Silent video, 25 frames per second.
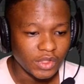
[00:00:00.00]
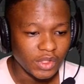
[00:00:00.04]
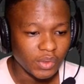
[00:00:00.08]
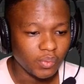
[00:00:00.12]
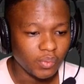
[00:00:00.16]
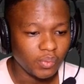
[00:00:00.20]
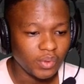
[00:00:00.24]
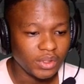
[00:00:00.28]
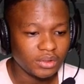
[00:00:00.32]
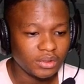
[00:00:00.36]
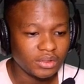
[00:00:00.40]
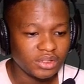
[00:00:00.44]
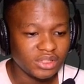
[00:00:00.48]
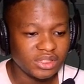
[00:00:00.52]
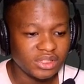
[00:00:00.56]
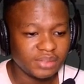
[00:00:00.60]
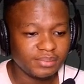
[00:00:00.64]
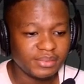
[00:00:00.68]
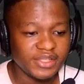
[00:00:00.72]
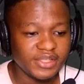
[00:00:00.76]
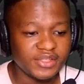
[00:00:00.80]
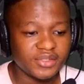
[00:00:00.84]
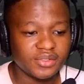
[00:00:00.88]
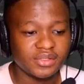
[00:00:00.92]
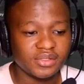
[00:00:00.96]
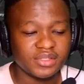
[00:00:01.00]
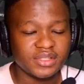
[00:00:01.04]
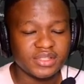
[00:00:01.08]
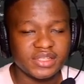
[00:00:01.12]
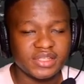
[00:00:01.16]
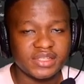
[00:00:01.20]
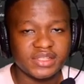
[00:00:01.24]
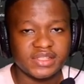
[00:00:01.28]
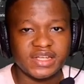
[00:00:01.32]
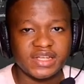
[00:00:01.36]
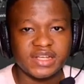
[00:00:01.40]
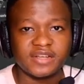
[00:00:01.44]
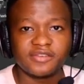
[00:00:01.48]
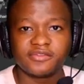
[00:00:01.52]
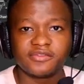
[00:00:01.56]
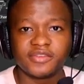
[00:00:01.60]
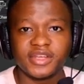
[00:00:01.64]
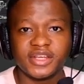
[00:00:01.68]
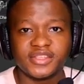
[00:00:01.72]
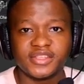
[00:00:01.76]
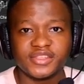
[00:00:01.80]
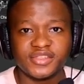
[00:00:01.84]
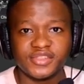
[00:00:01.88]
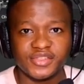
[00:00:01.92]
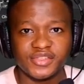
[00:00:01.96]
Will the replace content
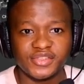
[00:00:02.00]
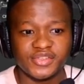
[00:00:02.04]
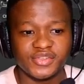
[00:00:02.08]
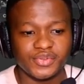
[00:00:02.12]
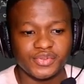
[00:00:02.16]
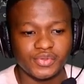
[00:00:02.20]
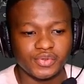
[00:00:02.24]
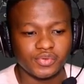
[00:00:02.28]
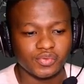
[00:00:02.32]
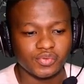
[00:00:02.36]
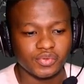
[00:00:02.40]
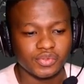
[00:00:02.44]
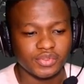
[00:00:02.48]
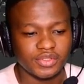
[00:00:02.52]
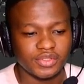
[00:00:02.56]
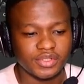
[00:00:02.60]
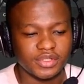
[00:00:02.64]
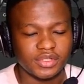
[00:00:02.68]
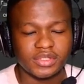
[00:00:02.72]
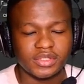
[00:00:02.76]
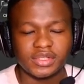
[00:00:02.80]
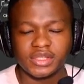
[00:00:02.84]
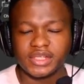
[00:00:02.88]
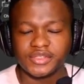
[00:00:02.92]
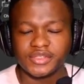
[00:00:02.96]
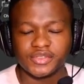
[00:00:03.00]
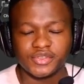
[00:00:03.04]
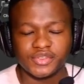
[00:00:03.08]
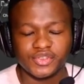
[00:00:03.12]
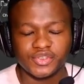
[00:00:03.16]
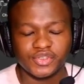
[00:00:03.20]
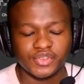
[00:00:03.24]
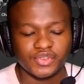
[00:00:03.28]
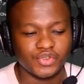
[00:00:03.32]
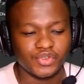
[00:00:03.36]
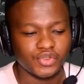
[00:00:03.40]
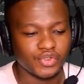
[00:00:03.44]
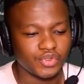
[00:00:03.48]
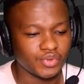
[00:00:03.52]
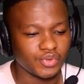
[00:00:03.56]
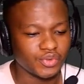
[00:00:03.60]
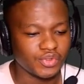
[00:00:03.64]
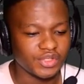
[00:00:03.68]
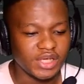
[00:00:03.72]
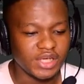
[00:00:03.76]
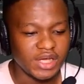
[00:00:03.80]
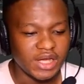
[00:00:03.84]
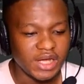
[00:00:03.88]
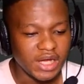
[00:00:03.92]
affect these new ones? Let us just choose.